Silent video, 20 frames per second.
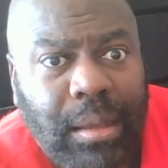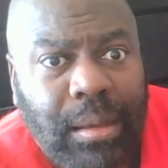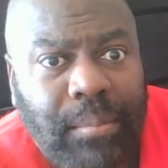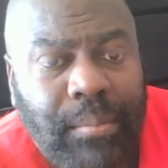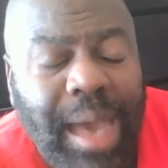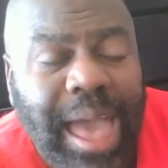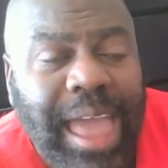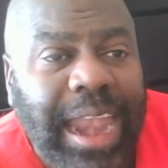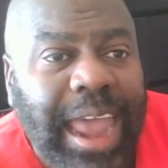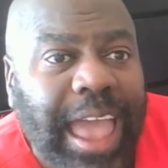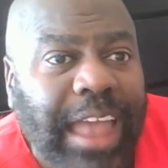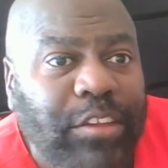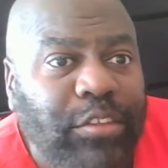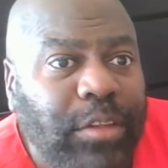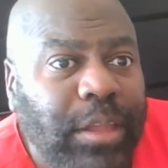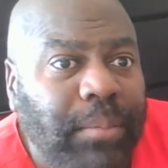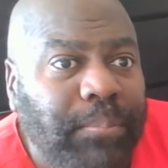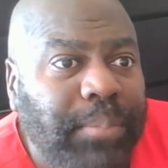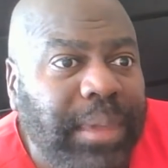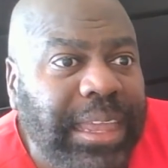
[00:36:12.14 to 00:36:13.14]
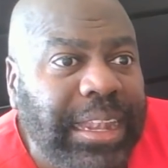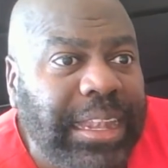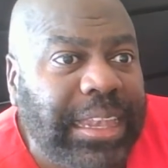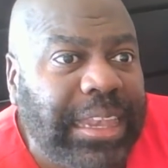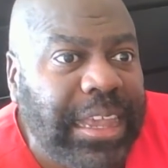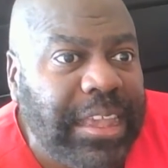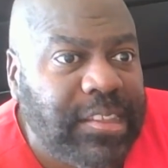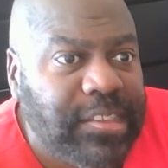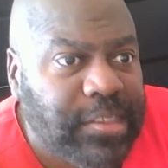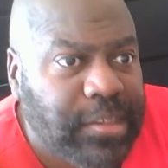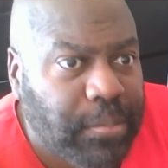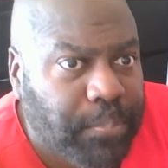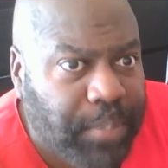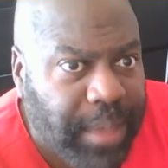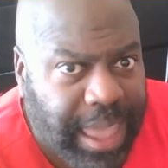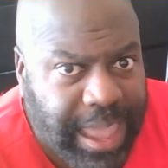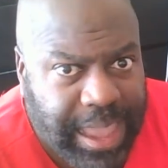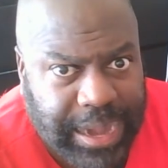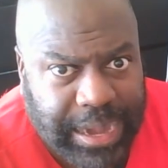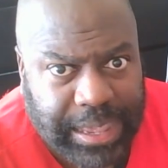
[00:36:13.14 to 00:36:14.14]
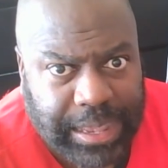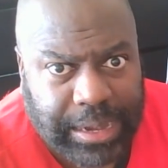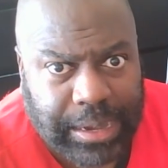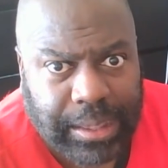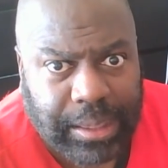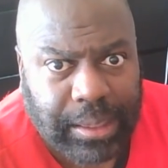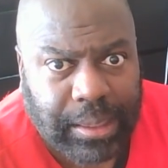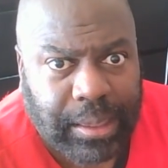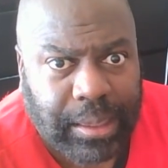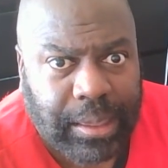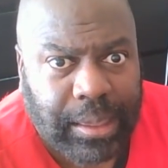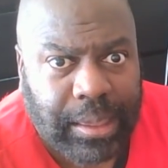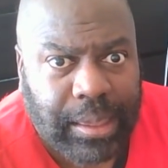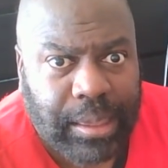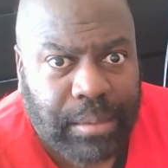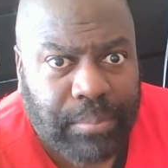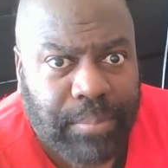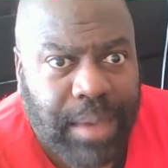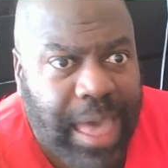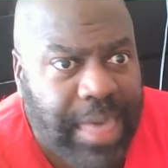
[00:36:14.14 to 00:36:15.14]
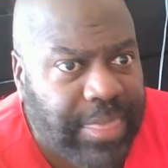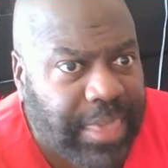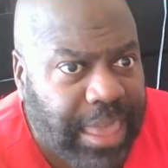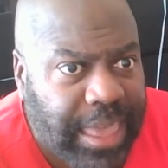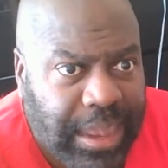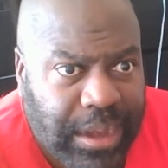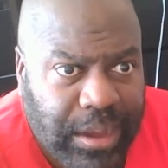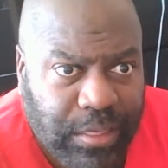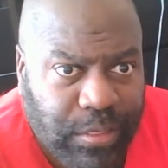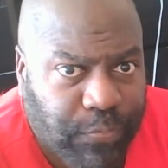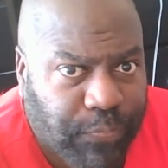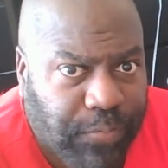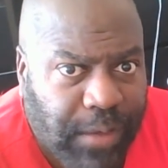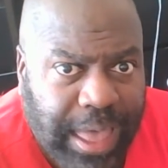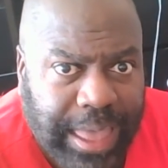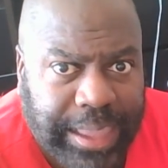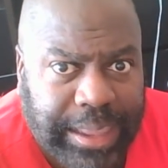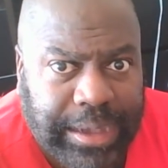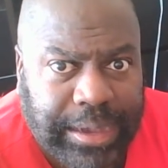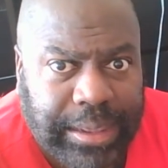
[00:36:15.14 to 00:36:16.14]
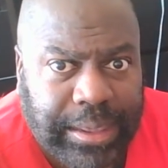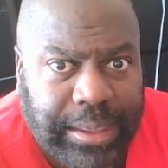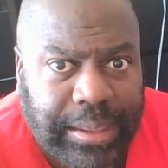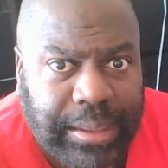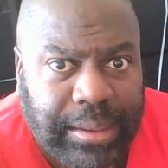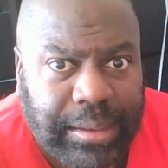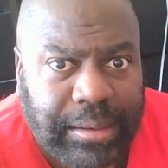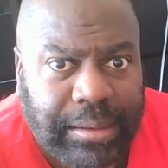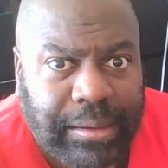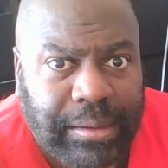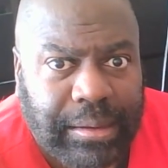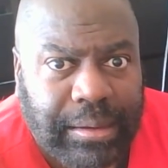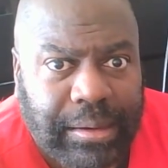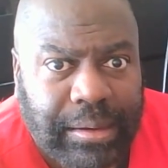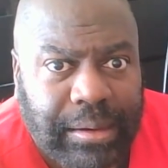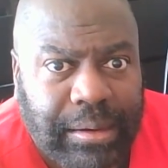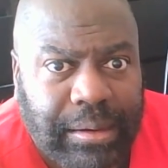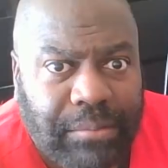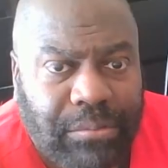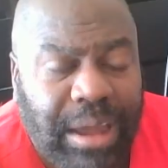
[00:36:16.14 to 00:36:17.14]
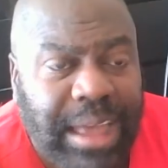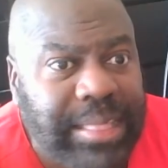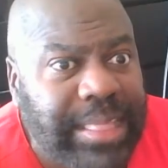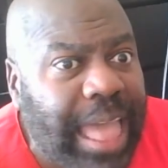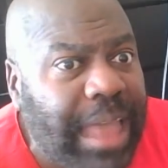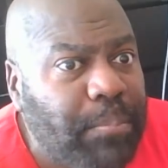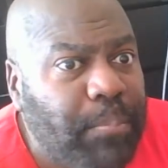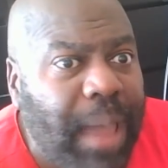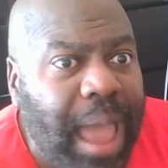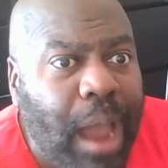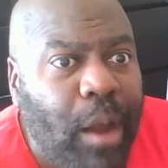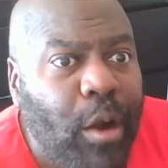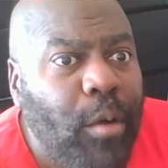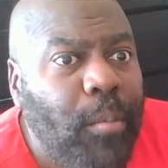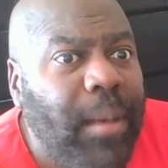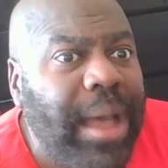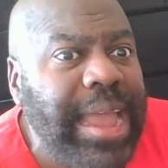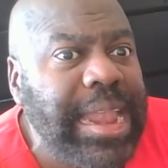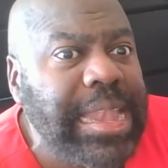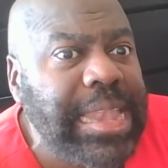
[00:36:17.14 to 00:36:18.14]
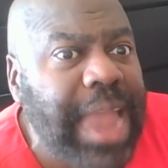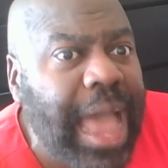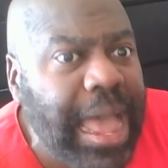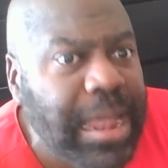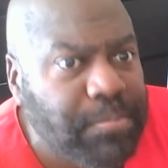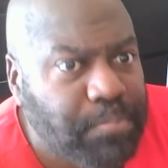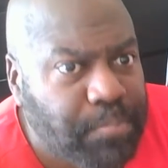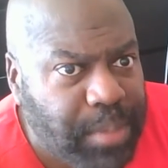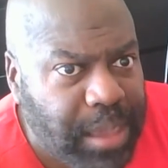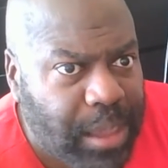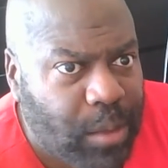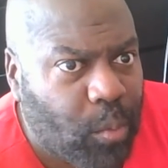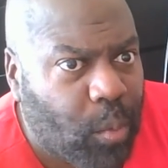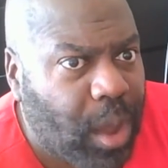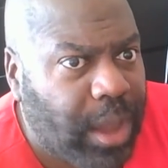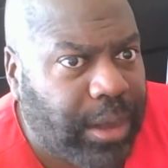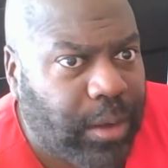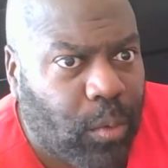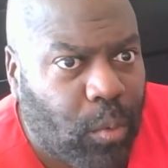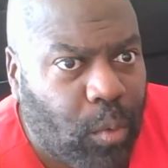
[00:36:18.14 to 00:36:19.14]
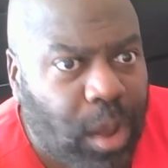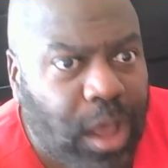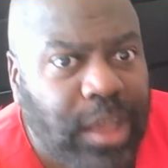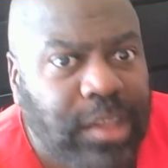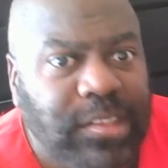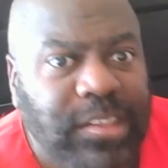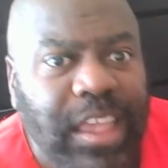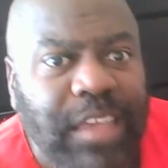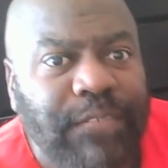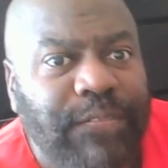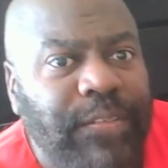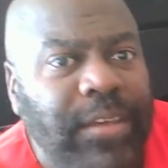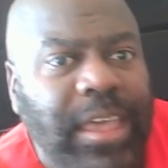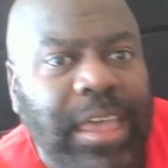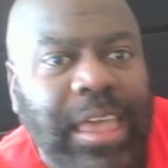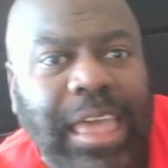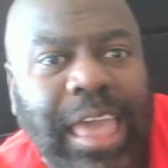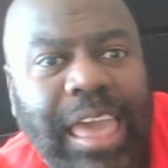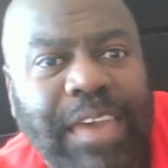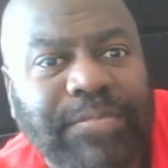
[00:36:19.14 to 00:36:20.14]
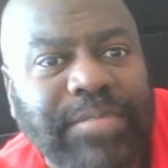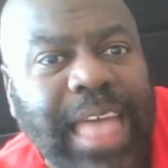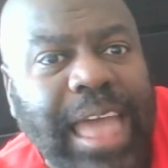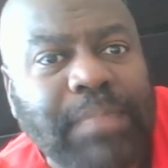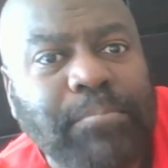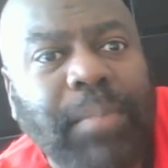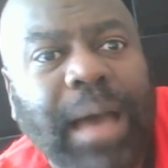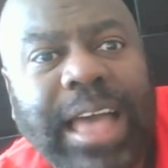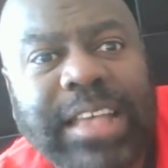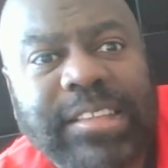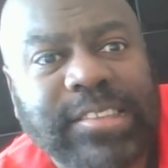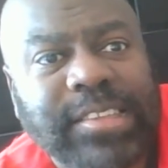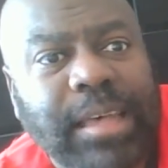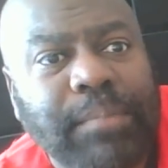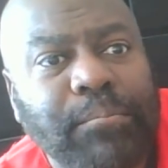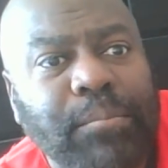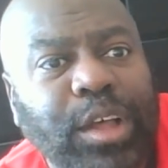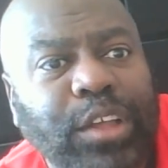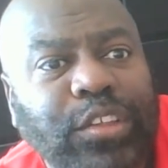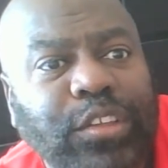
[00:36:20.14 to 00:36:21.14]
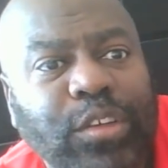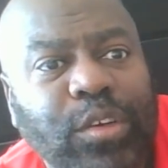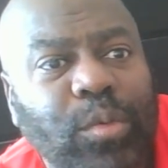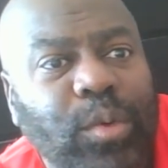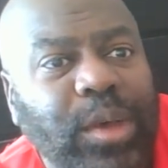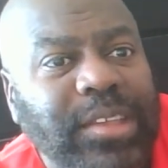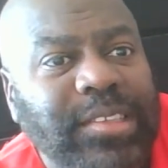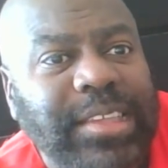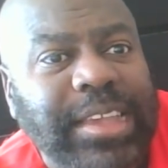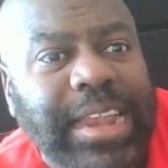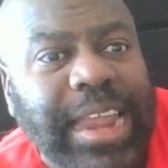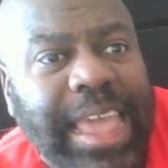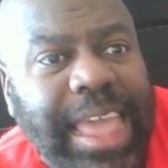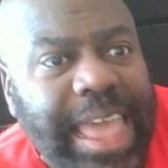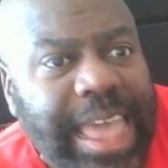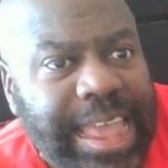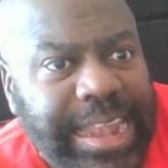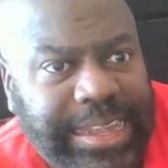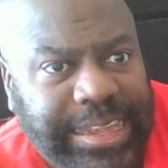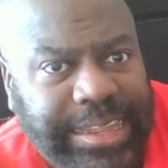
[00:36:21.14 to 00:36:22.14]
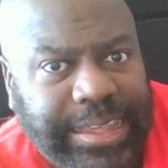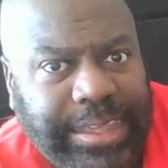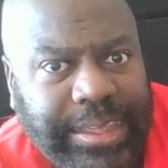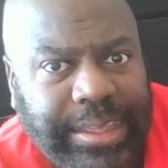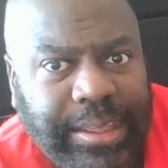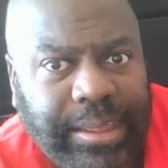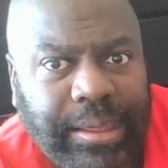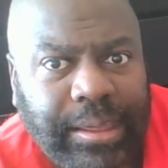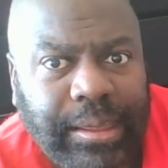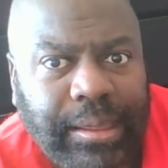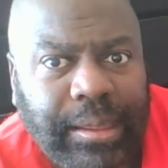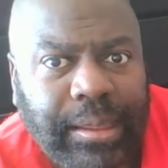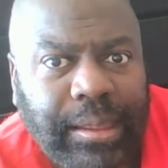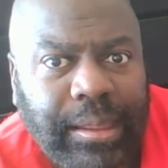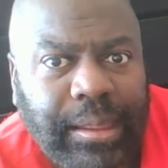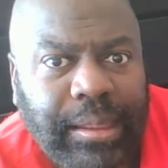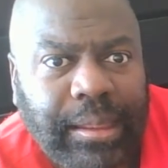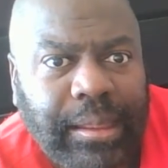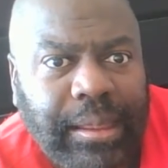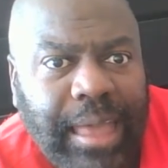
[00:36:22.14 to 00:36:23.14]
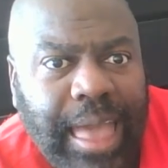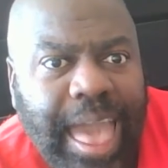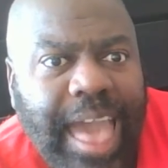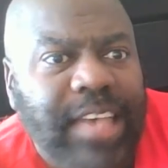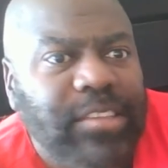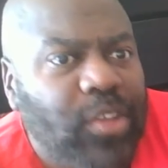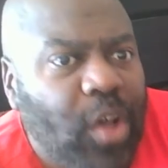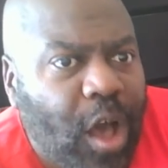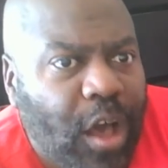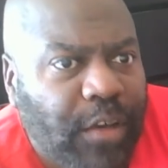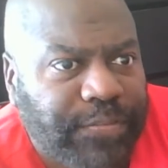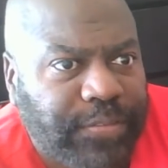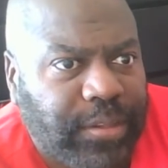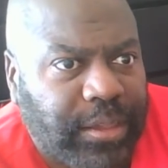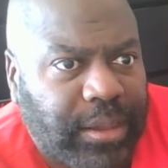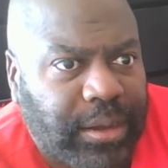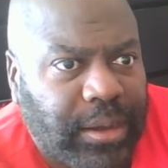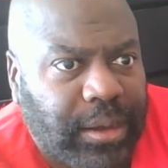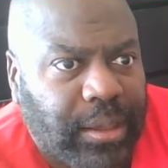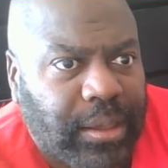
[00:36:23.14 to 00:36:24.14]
might actually be dissipated by the end of the fight, right? That power might not be what it was if that bicep muscle wasn't hit as often.